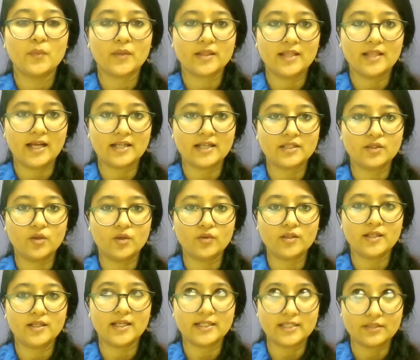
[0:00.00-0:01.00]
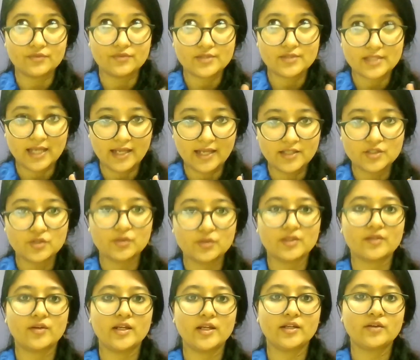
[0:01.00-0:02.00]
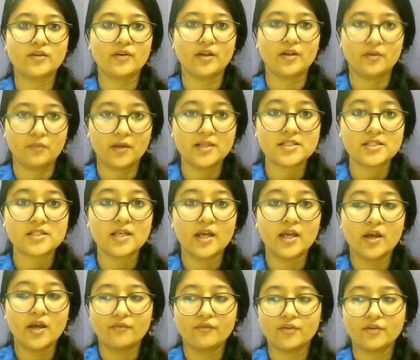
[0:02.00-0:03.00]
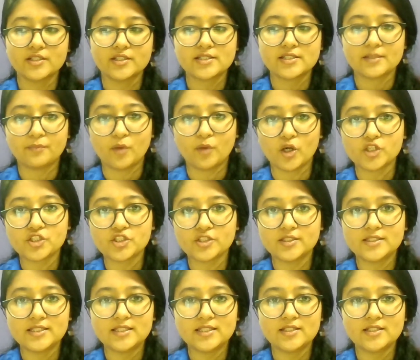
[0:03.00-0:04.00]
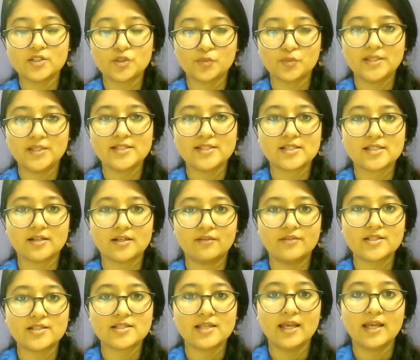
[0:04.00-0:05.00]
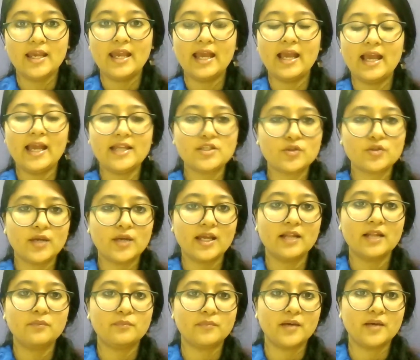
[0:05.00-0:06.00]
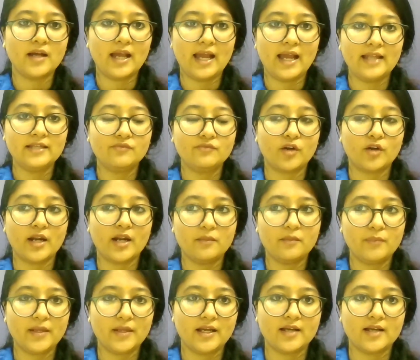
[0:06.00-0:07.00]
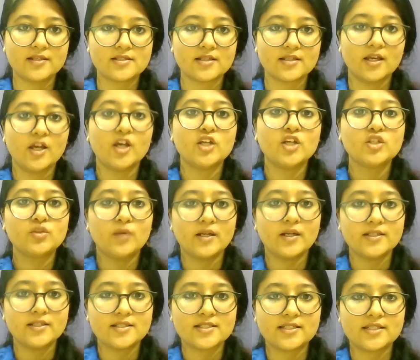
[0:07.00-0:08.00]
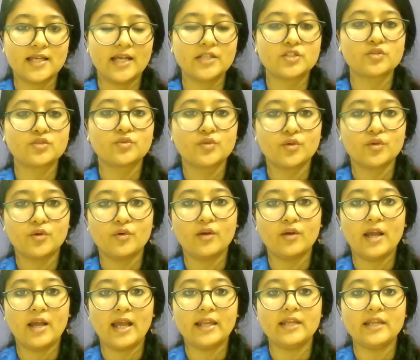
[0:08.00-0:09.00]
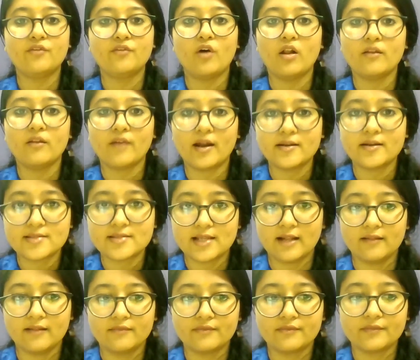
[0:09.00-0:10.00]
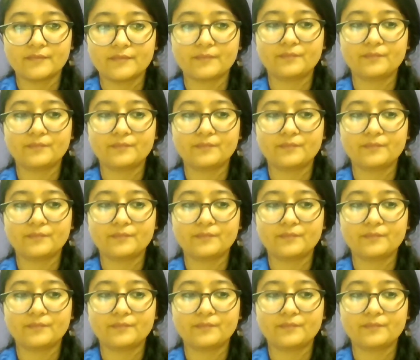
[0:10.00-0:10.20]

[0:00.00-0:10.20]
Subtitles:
With that note, let's give thanks to the great ones for this opportunity to be in service and to help, and for helping us to understand, to grow and evolve ourselves.